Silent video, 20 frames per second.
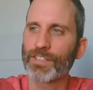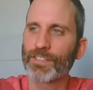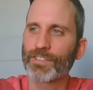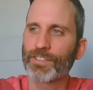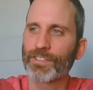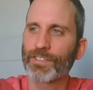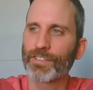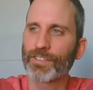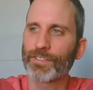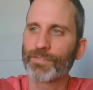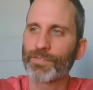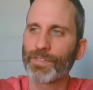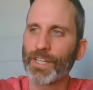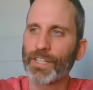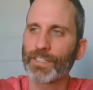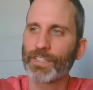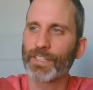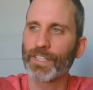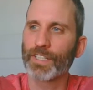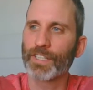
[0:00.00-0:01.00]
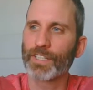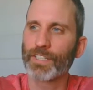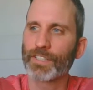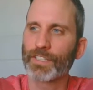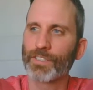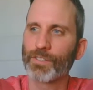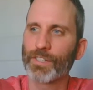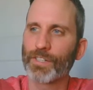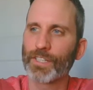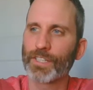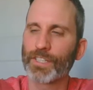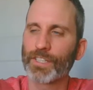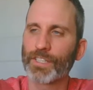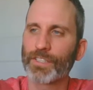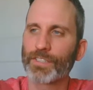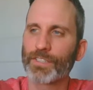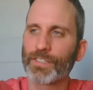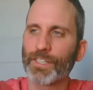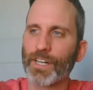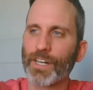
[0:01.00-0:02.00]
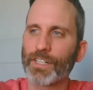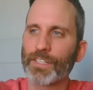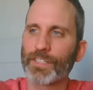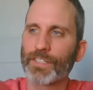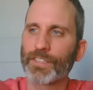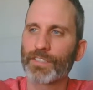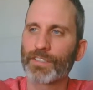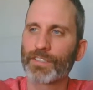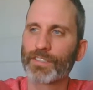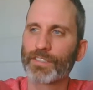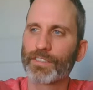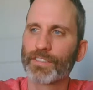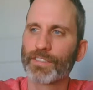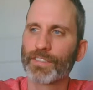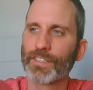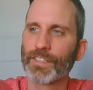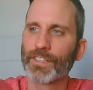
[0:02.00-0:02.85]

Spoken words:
So the fact that I go on here and talk is,